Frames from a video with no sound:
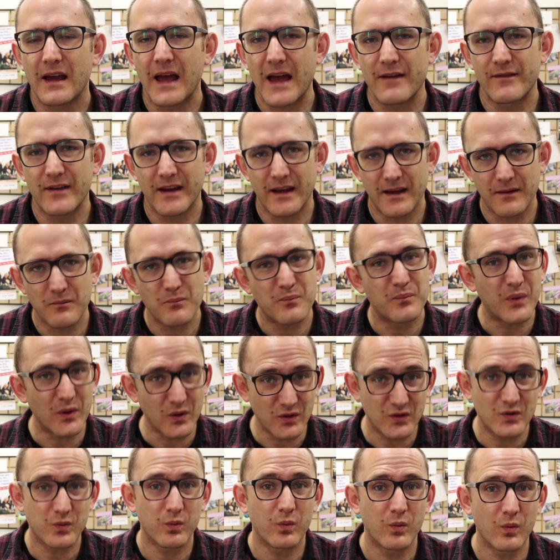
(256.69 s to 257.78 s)
having
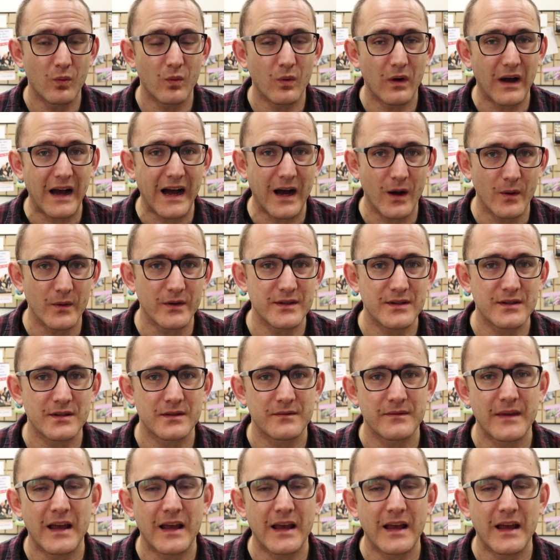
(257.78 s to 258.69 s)
built ours.